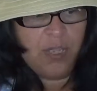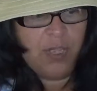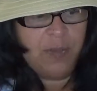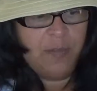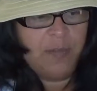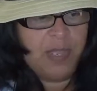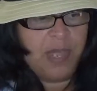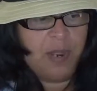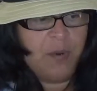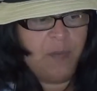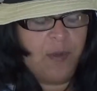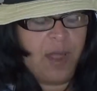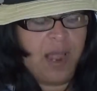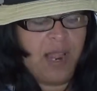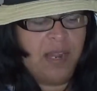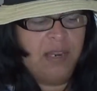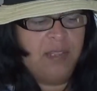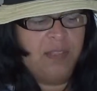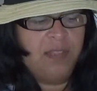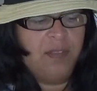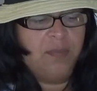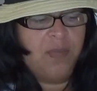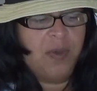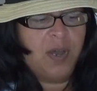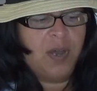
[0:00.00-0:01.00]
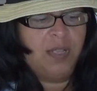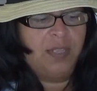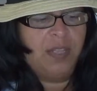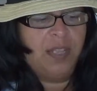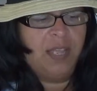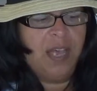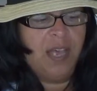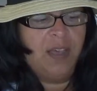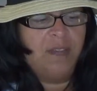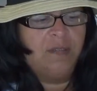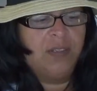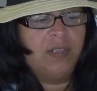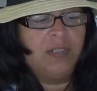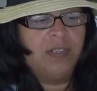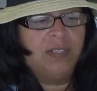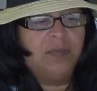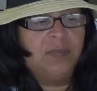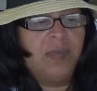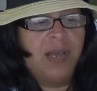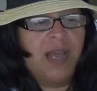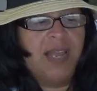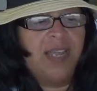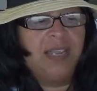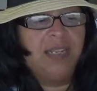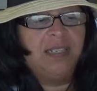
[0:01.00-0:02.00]
him that rideth upon the heavens
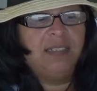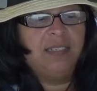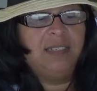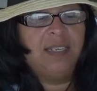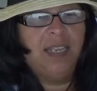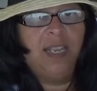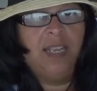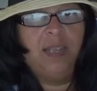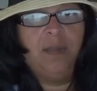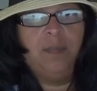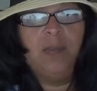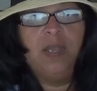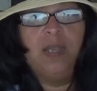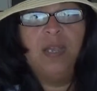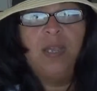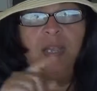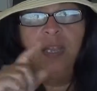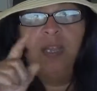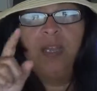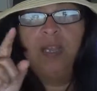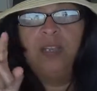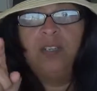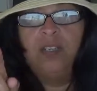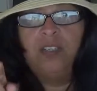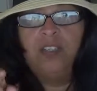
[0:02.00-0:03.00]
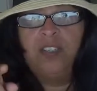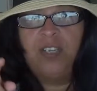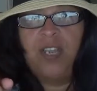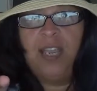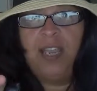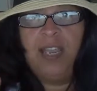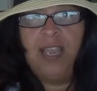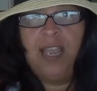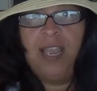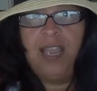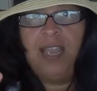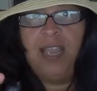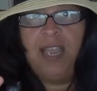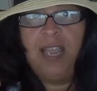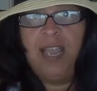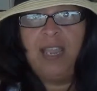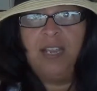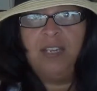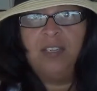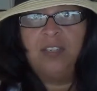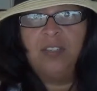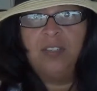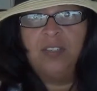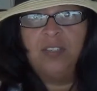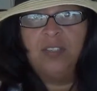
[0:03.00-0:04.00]
by his name
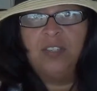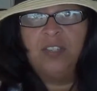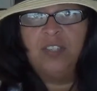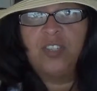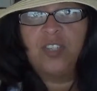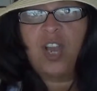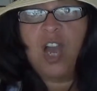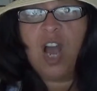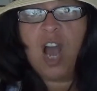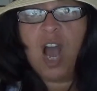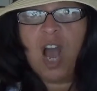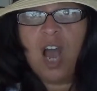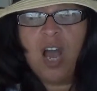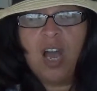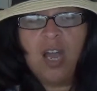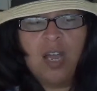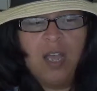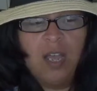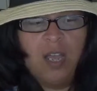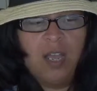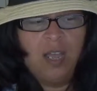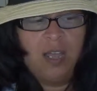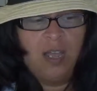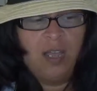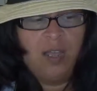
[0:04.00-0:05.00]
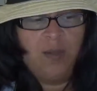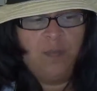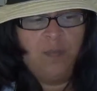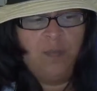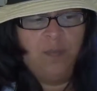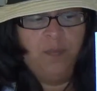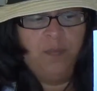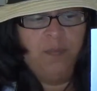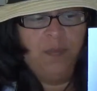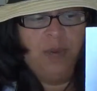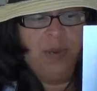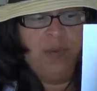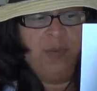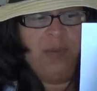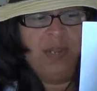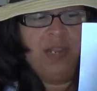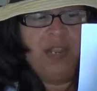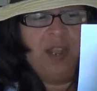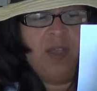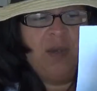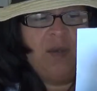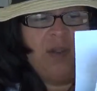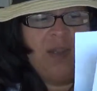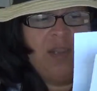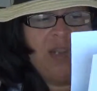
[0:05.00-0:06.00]
J-A-H, Jah." But we
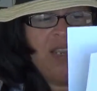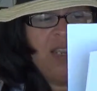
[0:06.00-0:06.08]
know in